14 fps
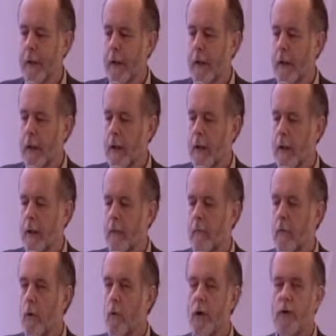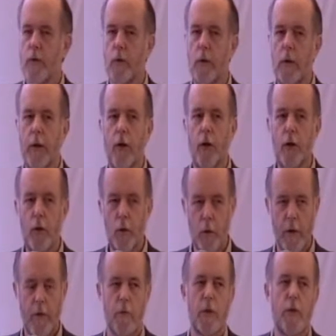Um, we certainly knew
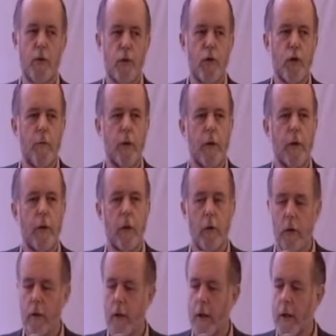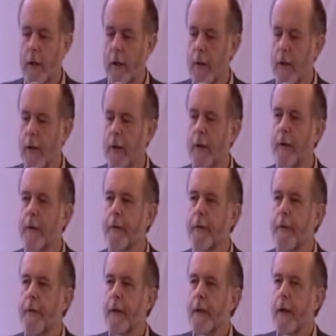what the research community looked like in Canada,
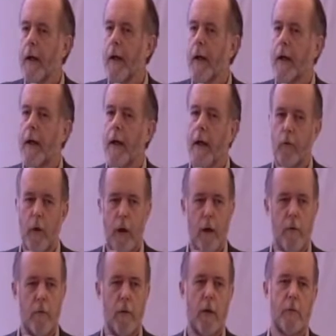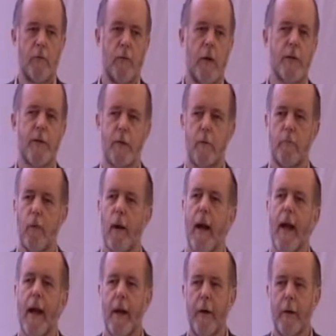uh, and we had a, a trusted
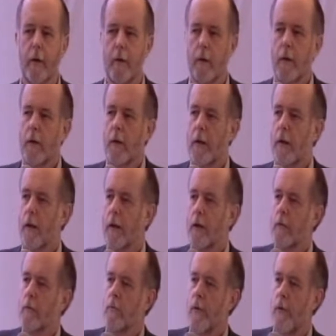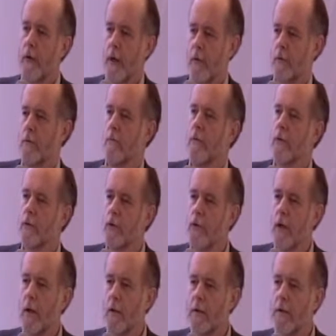brand uh, with the National Research
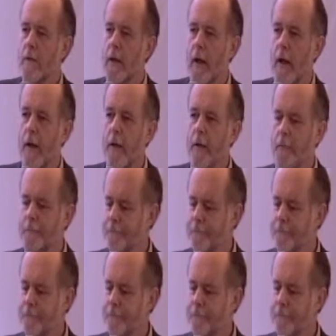Council of Canada.